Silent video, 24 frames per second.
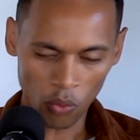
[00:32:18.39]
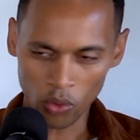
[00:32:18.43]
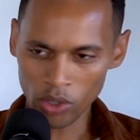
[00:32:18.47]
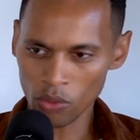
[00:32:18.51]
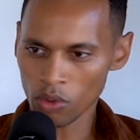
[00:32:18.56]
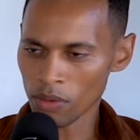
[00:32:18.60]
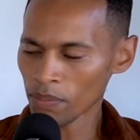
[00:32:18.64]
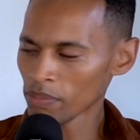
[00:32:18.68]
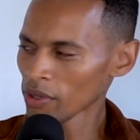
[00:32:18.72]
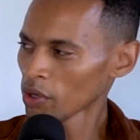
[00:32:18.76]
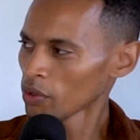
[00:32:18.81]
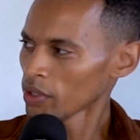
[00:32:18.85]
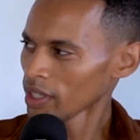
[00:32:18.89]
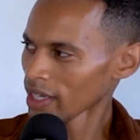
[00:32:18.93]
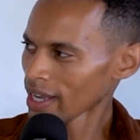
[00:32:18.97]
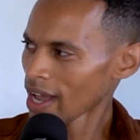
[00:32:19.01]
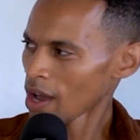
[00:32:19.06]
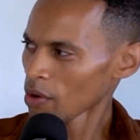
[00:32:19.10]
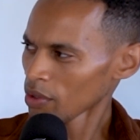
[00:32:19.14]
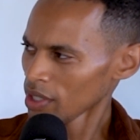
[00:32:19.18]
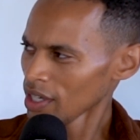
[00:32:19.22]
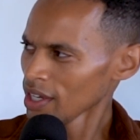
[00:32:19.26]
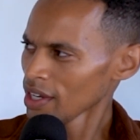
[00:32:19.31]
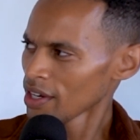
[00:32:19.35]
we were building
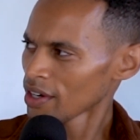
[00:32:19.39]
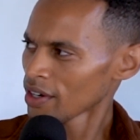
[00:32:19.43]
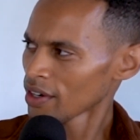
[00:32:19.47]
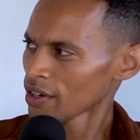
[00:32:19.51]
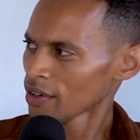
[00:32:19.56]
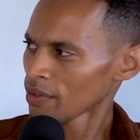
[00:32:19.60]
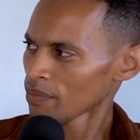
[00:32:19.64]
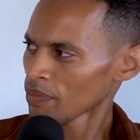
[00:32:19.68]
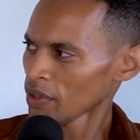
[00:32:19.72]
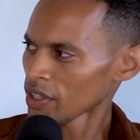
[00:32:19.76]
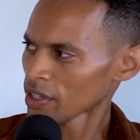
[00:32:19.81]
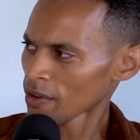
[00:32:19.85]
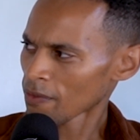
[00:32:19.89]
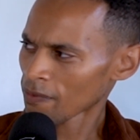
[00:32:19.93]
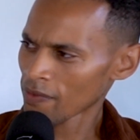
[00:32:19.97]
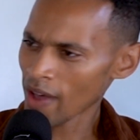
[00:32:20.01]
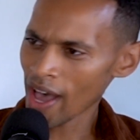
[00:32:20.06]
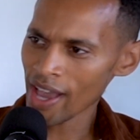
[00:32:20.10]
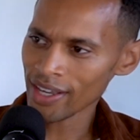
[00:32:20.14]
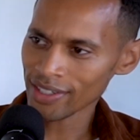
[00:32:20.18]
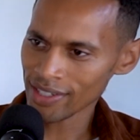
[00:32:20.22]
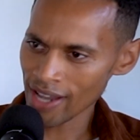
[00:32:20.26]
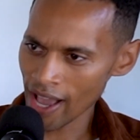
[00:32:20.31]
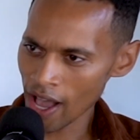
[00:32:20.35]
out here and to
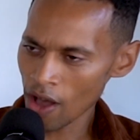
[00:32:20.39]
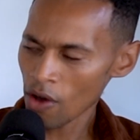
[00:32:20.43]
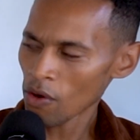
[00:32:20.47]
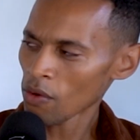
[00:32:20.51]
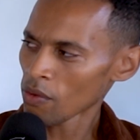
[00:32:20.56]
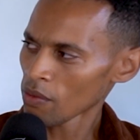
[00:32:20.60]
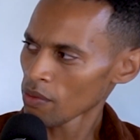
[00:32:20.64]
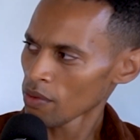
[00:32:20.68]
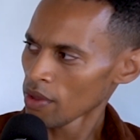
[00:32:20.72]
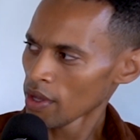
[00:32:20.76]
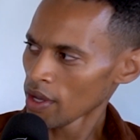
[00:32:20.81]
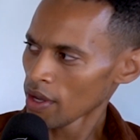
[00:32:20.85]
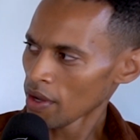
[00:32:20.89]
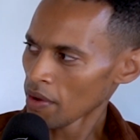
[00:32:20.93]
find out